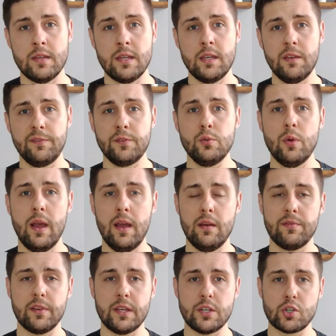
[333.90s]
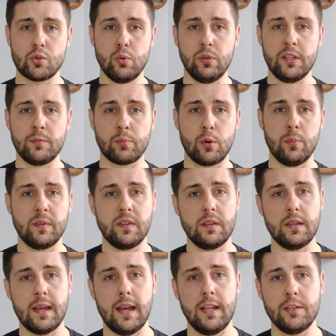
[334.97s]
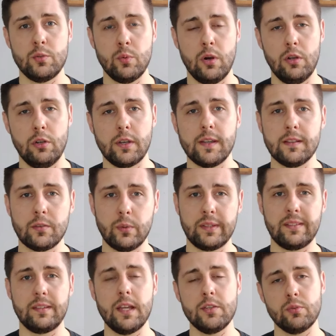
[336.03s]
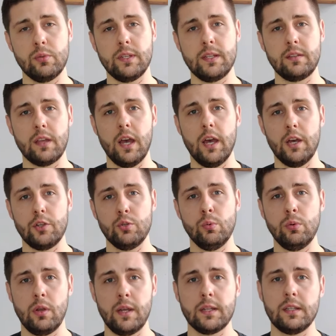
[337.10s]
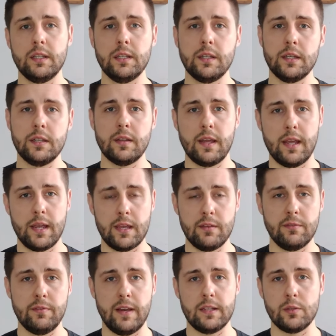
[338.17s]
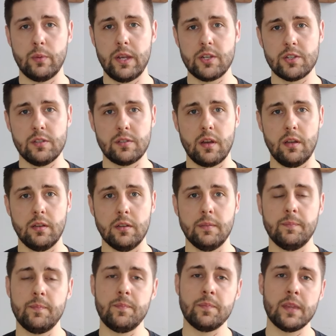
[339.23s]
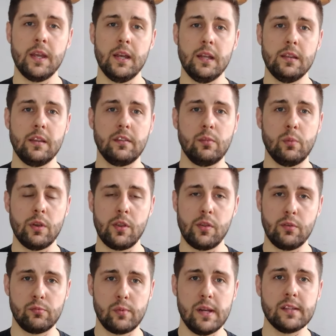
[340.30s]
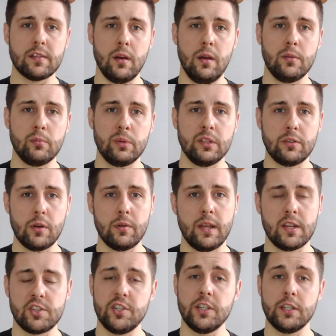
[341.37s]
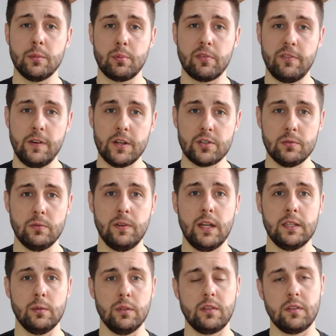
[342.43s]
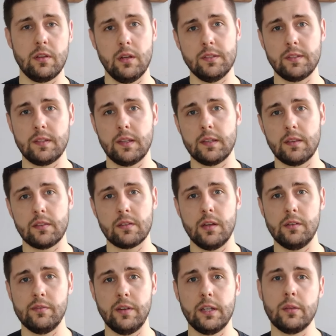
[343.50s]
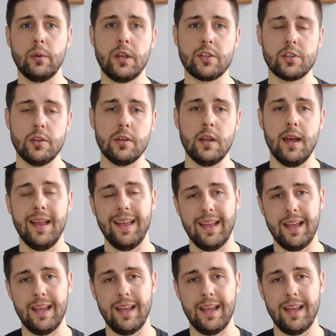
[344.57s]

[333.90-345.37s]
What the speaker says: If you have a short lease property and you are looking to extend your lease, you'll likely need a valuation done. This is one of those rare times where you don't actually need a professional valuer to undertake this kind of valuation.